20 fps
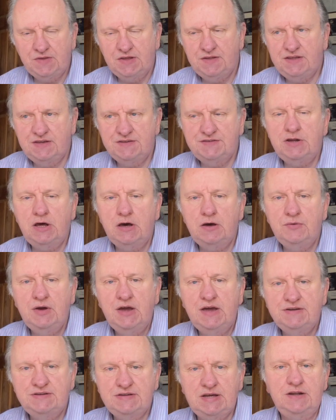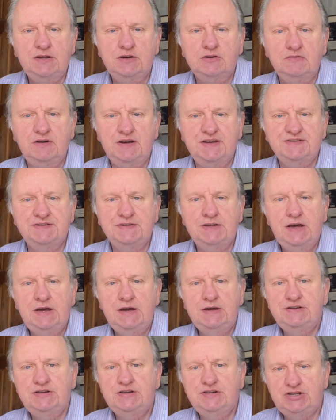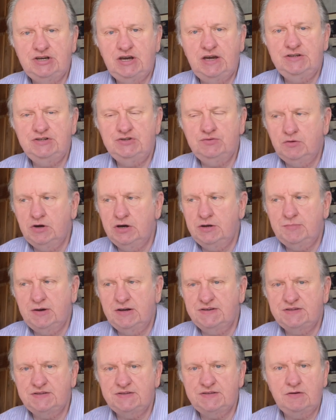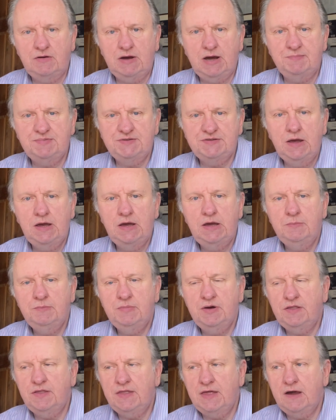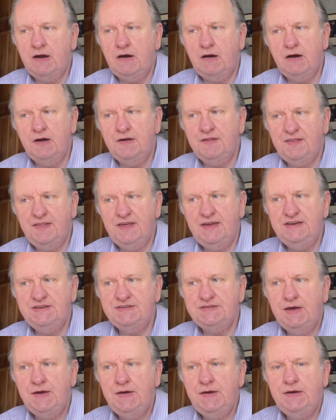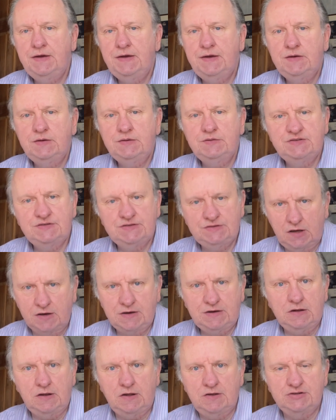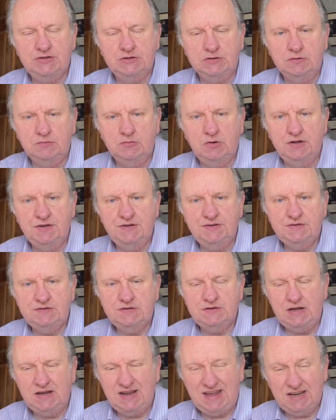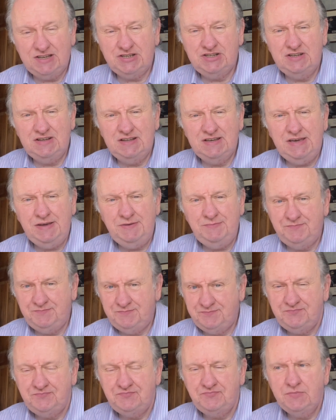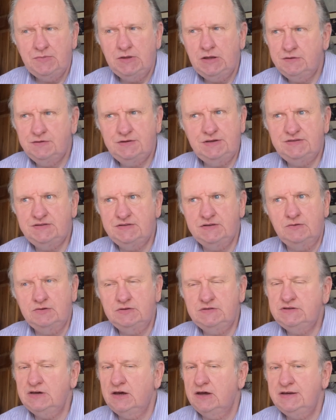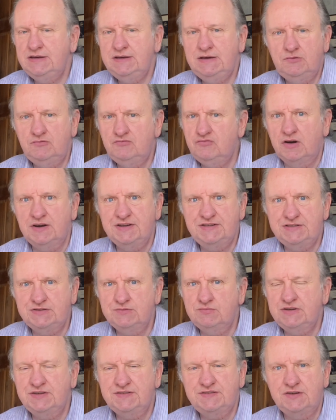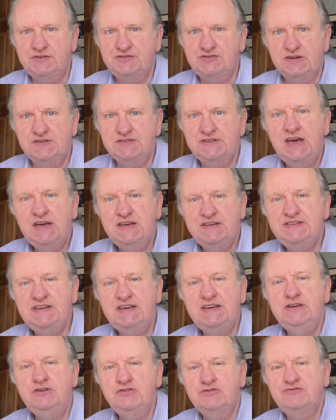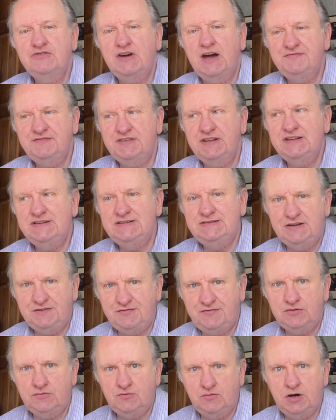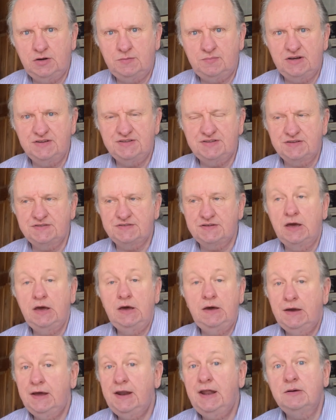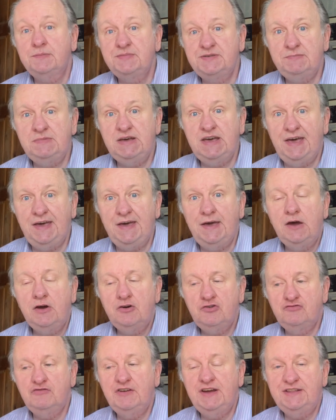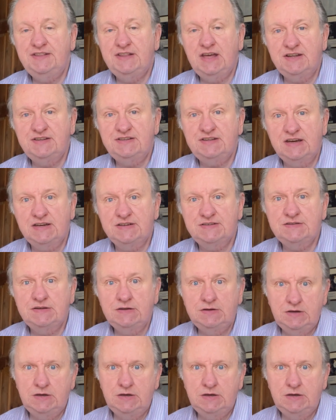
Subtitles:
There's no technical reason to change word processor apps, but there are these psychological ones. And actually, this is a writer, we're so strange. Seeing your draft in a different word processor, it helps me read that text